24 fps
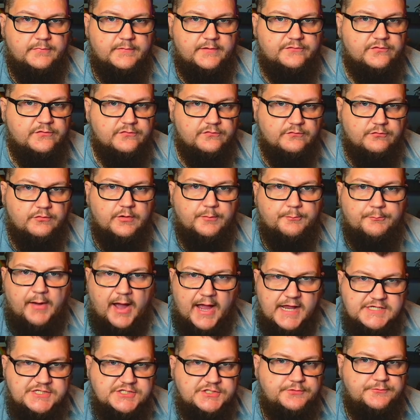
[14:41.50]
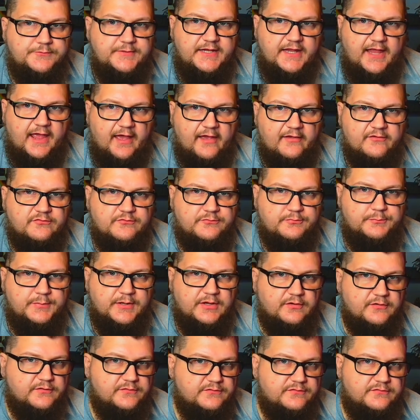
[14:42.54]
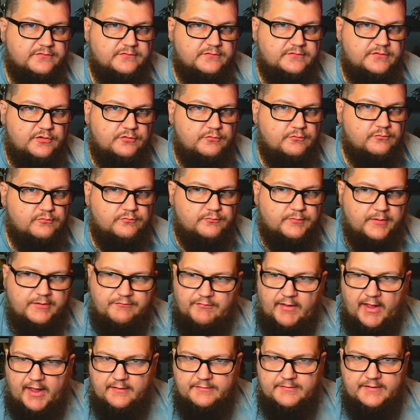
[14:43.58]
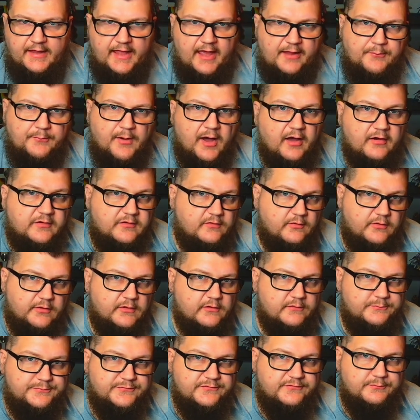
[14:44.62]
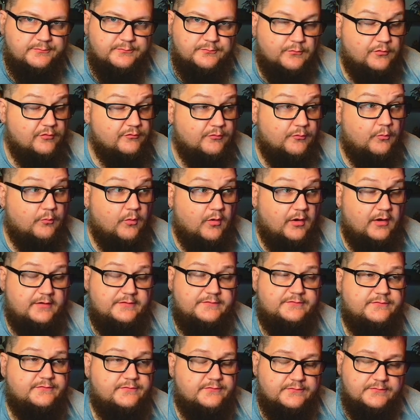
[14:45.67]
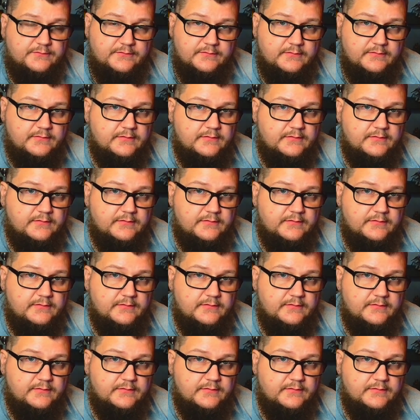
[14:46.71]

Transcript: This is going to bite you in the ass because you we've had the adpocalypse more than once.